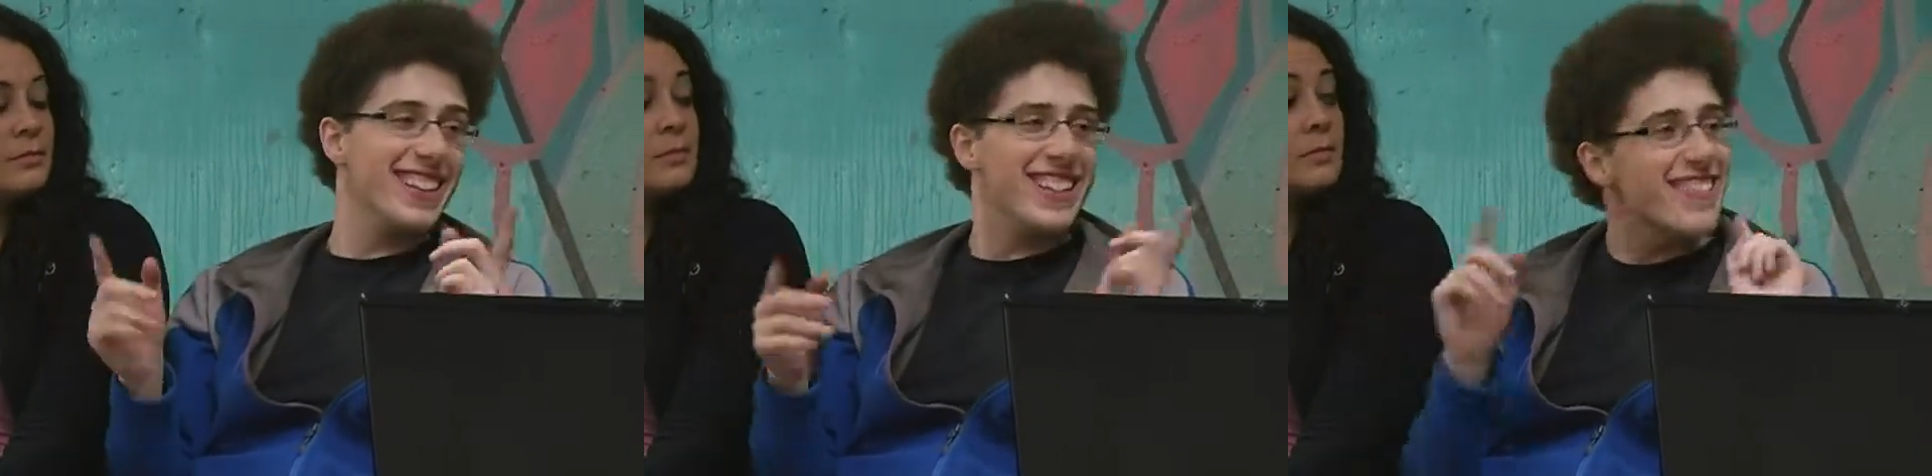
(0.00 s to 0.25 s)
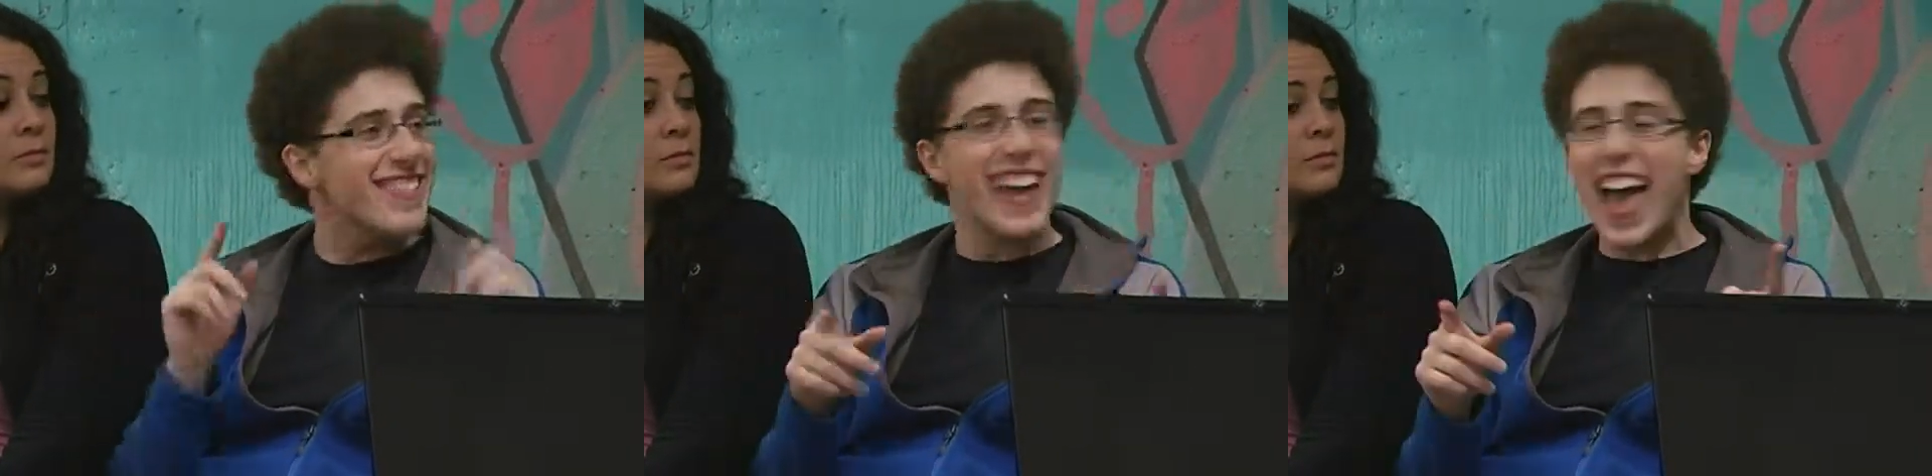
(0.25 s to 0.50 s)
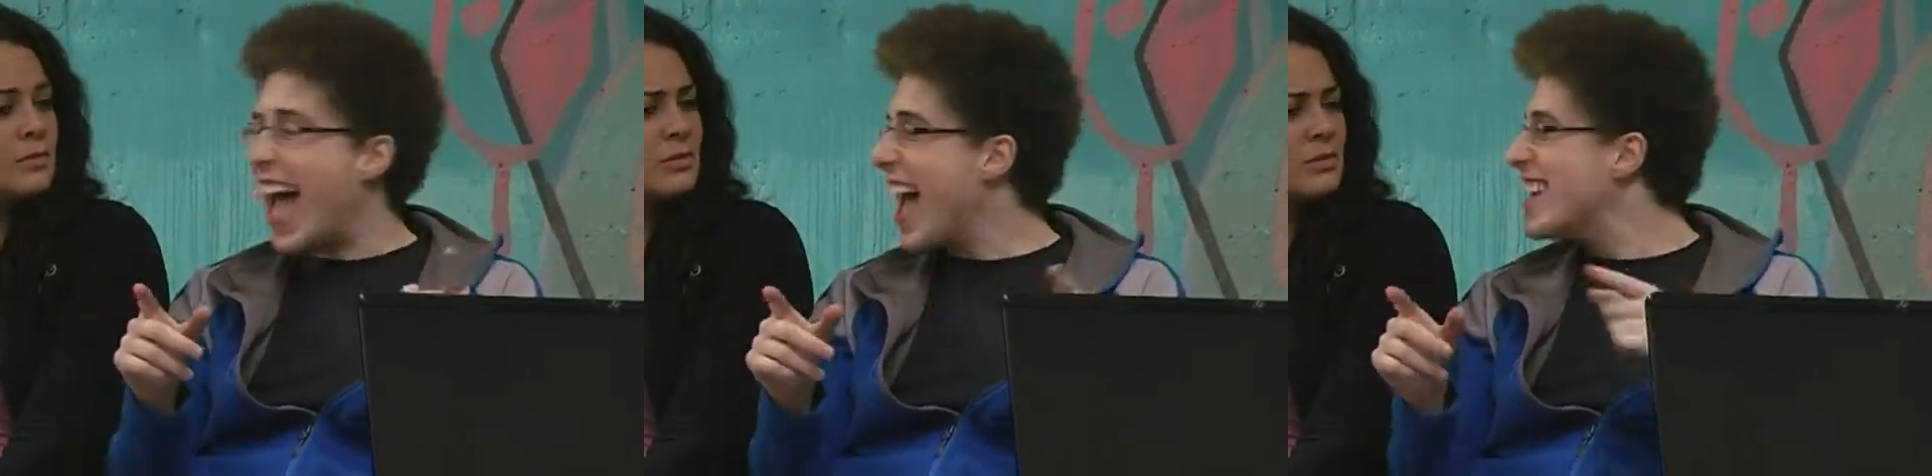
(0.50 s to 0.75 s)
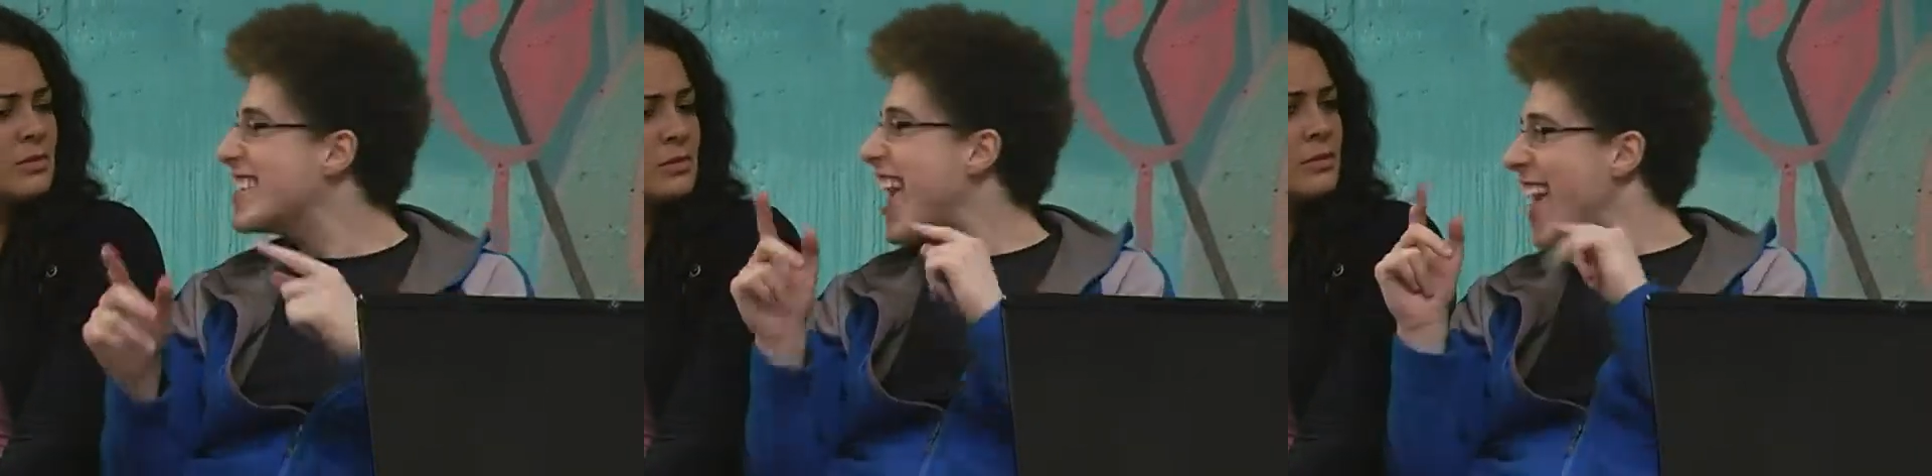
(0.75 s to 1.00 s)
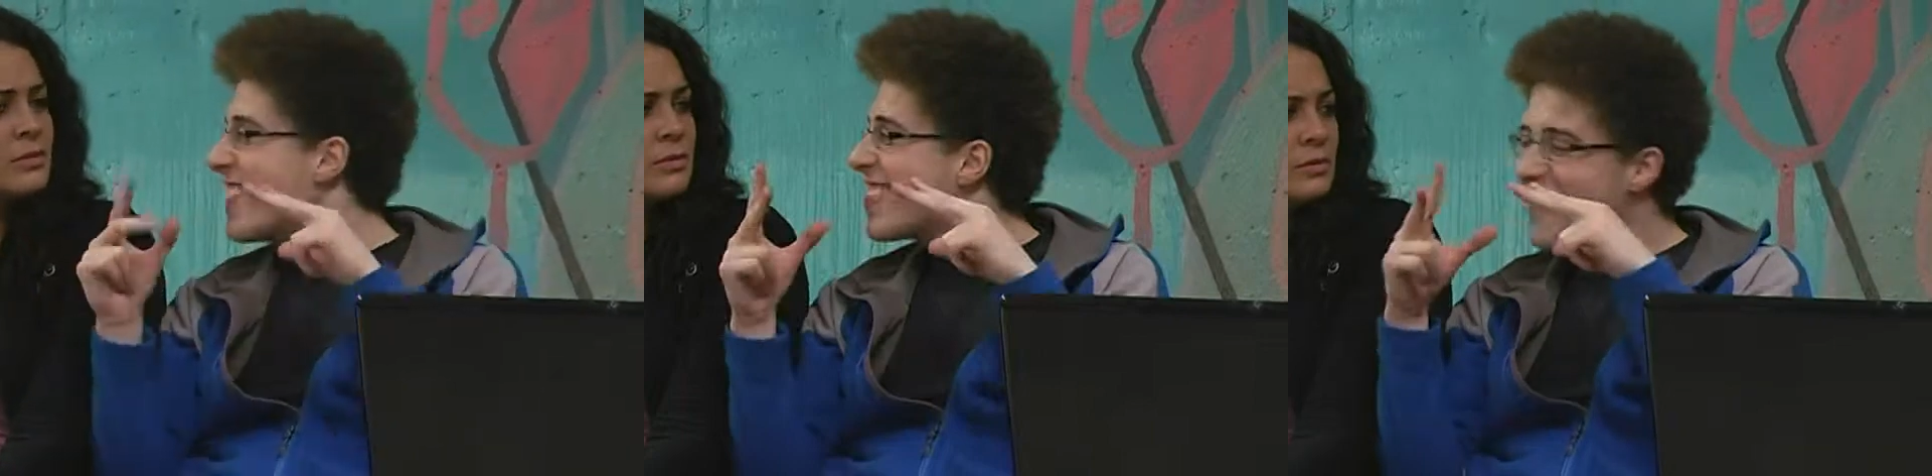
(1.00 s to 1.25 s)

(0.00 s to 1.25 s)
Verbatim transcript: You guys had a